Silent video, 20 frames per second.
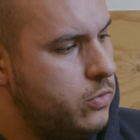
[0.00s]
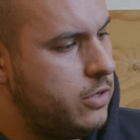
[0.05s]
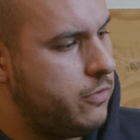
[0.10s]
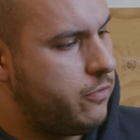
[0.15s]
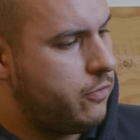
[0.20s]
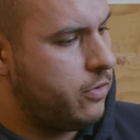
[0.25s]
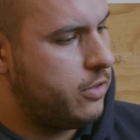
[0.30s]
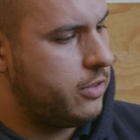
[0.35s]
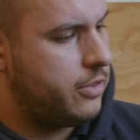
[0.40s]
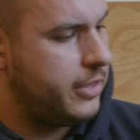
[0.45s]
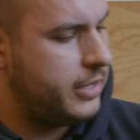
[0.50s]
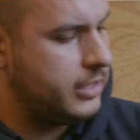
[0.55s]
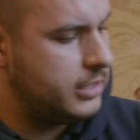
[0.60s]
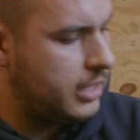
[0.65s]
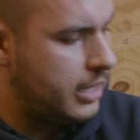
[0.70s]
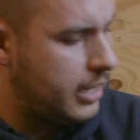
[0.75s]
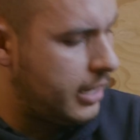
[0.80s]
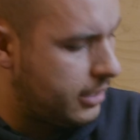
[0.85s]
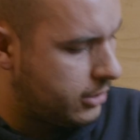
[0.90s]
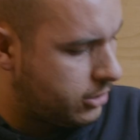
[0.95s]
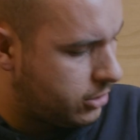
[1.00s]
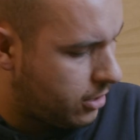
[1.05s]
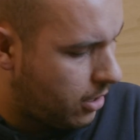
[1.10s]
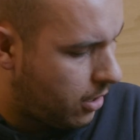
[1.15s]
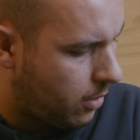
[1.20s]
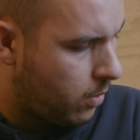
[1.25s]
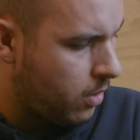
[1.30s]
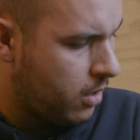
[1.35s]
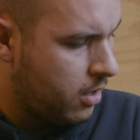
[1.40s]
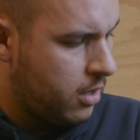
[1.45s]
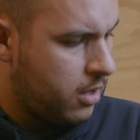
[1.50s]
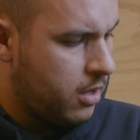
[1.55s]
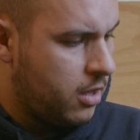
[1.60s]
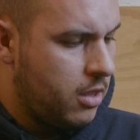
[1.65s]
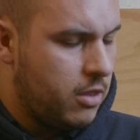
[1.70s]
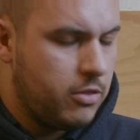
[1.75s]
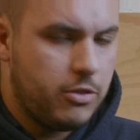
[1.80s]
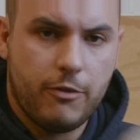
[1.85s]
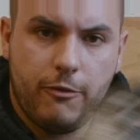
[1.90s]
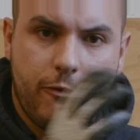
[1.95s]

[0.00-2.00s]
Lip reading: different things in here. So the